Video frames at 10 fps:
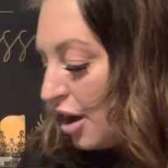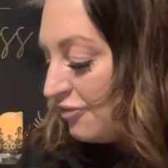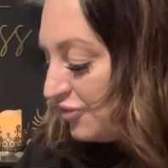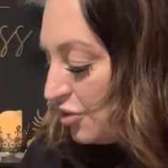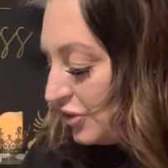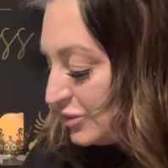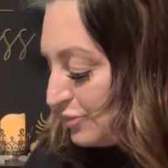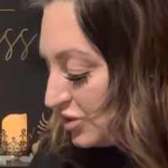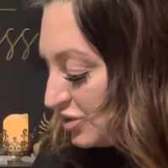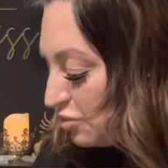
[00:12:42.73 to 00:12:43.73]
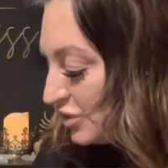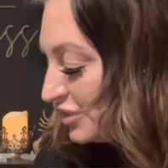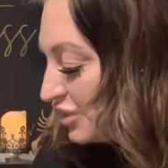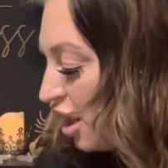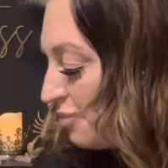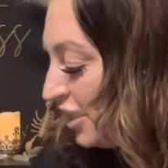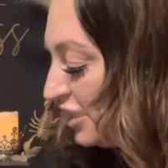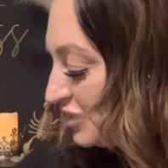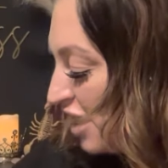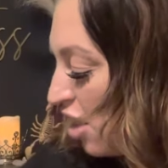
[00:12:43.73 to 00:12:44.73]
I feel this person wants to come in
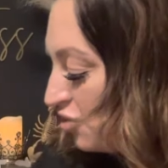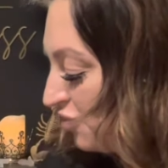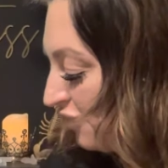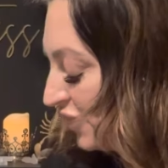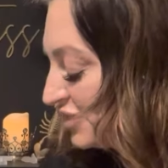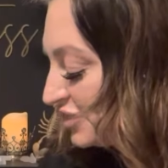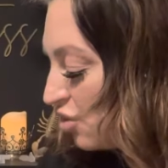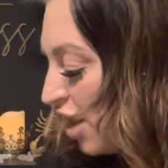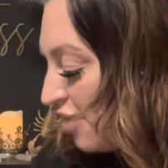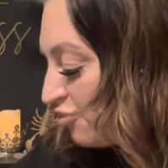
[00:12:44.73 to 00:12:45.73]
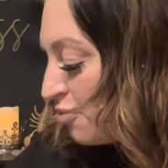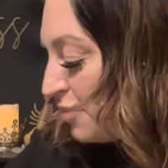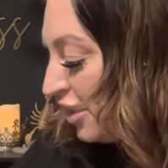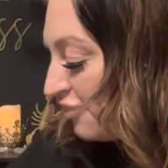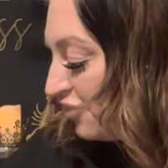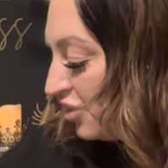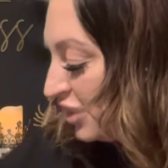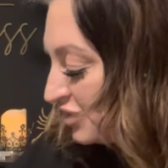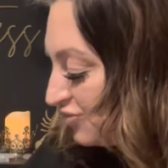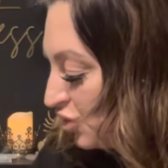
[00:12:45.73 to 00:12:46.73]
and tell you that they still have romantic
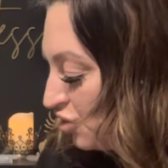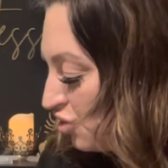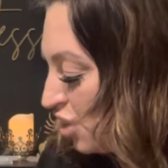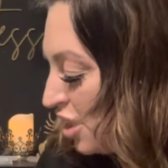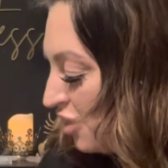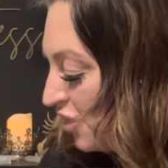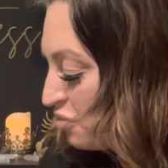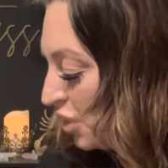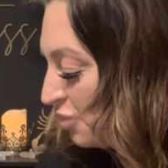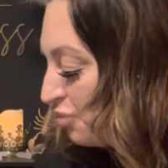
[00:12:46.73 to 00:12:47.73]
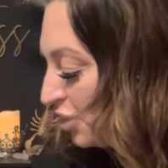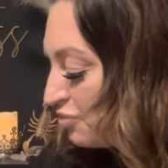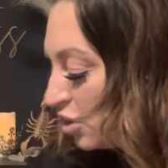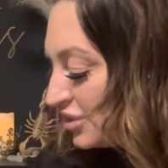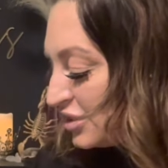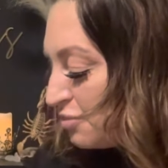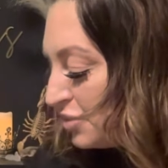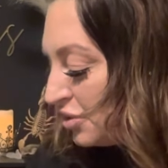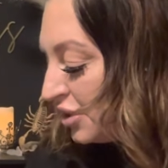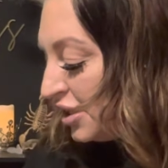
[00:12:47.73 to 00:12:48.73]
feelings for you. They want to bring more
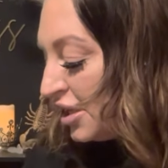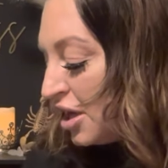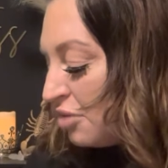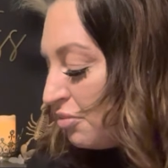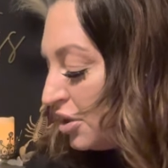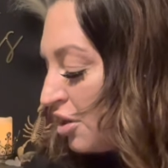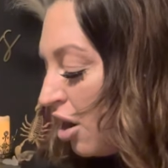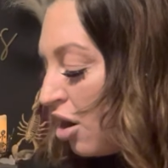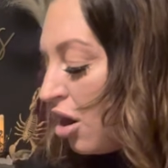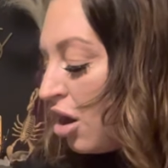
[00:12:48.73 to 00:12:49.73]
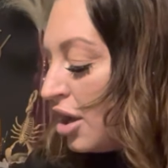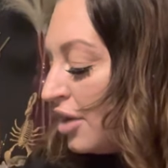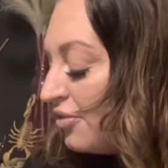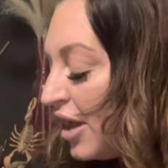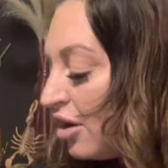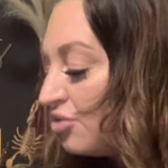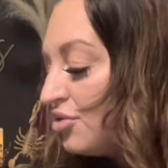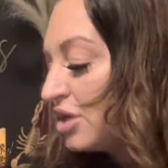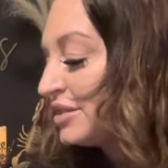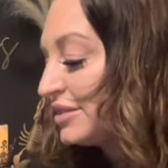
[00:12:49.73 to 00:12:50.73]
stability, but y'all, they are
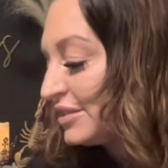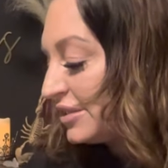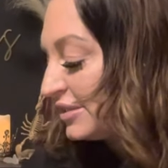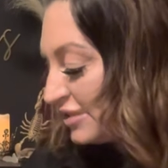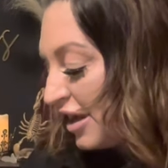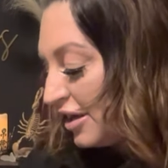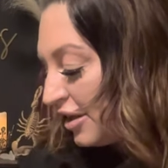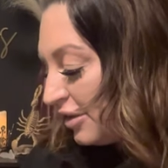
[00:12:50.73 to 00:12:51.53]
narcissistic.